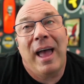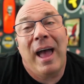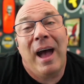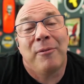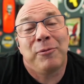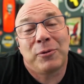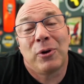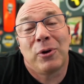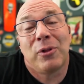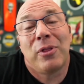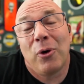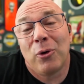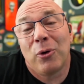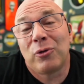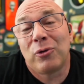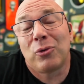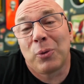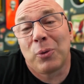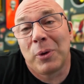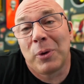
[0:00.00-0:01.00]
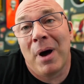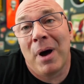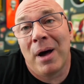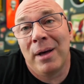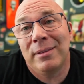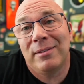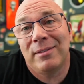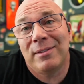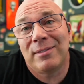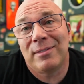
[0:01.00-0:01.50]
After those 3
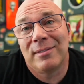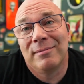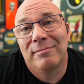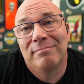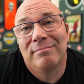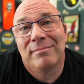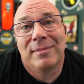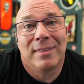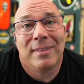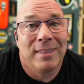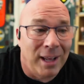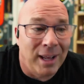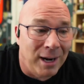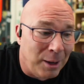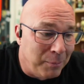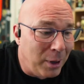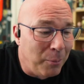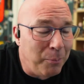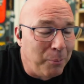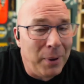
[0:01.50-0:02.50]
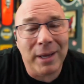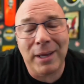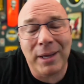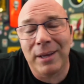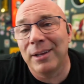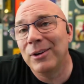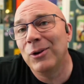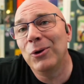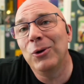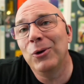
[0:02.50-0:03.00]
months, then I'm going to
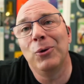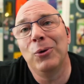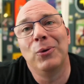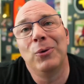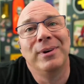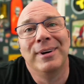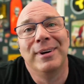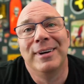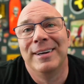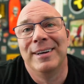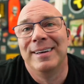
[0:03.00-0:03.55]
pick a new